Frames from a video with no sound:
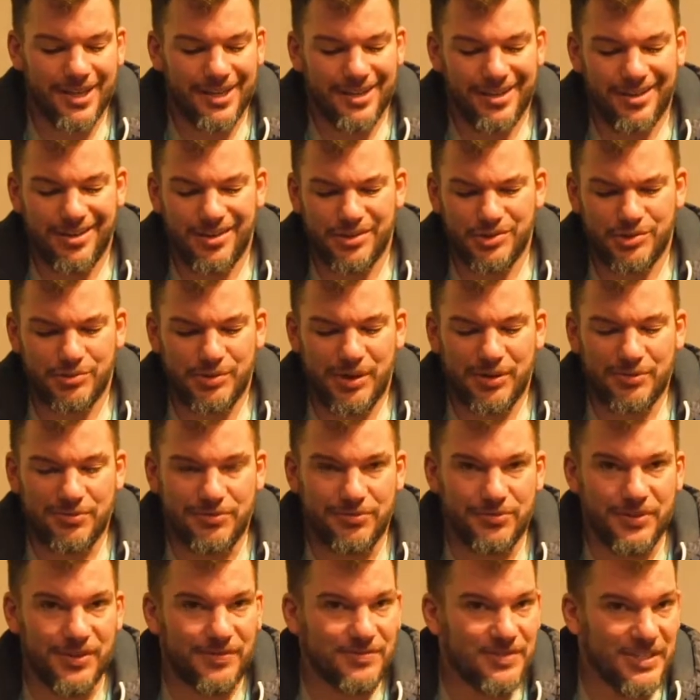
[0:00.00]
It was around
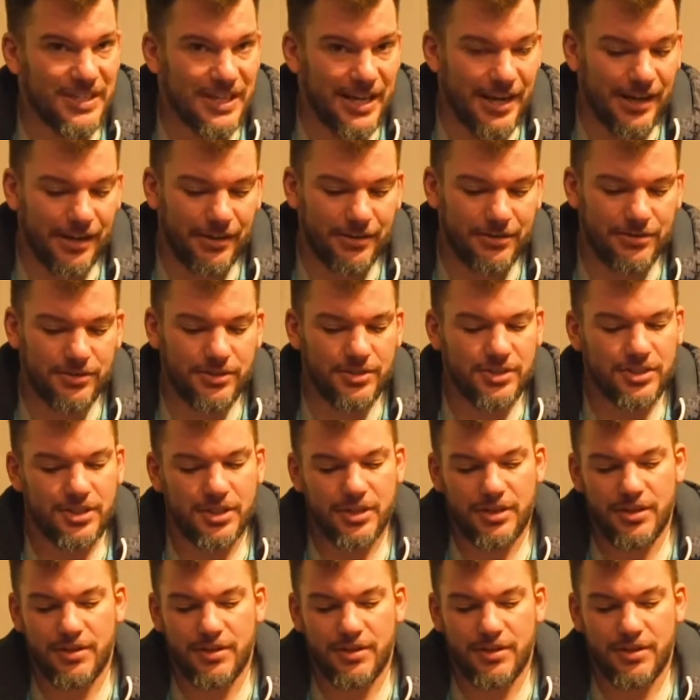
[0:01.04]
$50.